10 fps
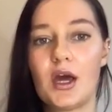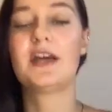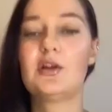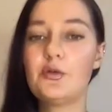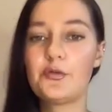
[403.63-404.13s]

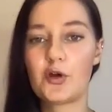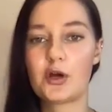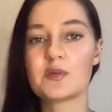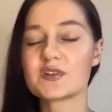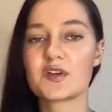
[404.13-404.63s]
and New
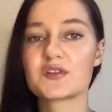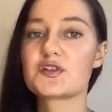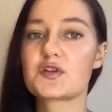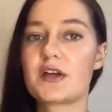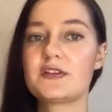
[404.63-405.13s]
Forum is
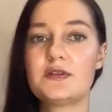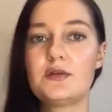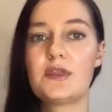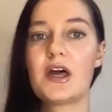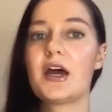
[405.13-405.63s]
also trying to
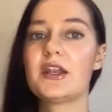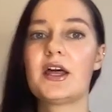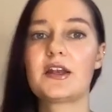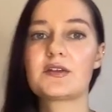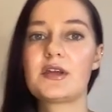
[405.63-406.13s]
do that
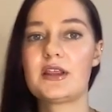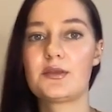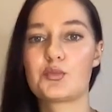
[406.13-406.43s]
and